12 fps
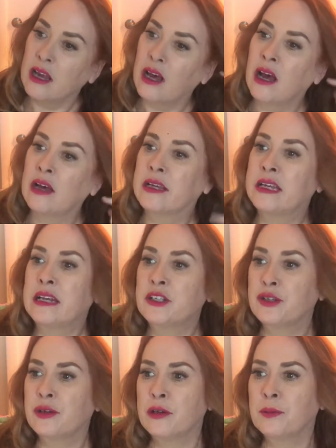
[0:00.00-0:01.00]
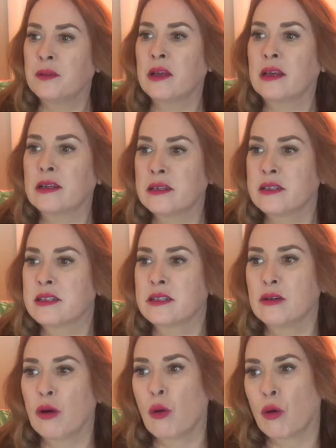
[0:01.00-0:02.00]
Get out your
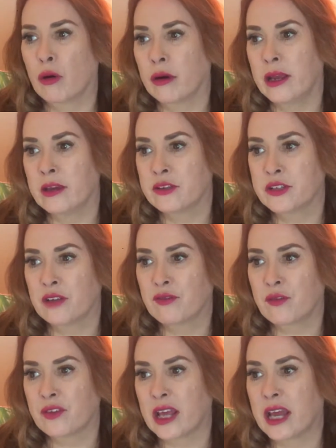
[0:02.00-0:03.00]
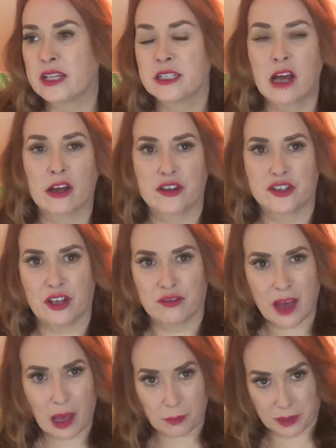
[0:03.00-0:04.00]
earplugs or hit yourself over the head to knock yourself
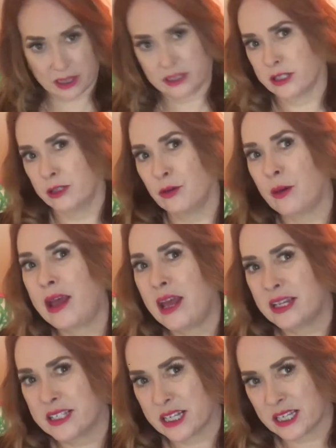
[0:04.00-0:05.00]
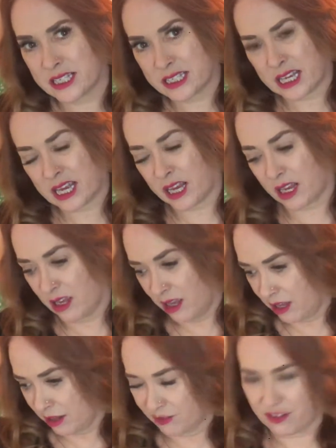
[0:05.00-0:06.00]
out, because Luann is going to sing
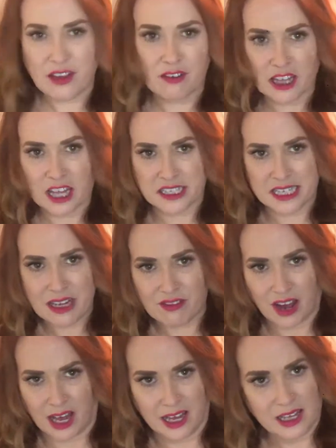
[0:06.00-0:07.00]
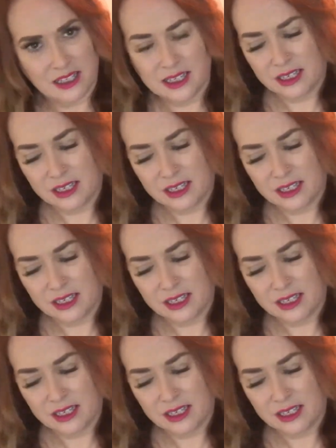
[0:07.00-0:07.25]
Viva la Diva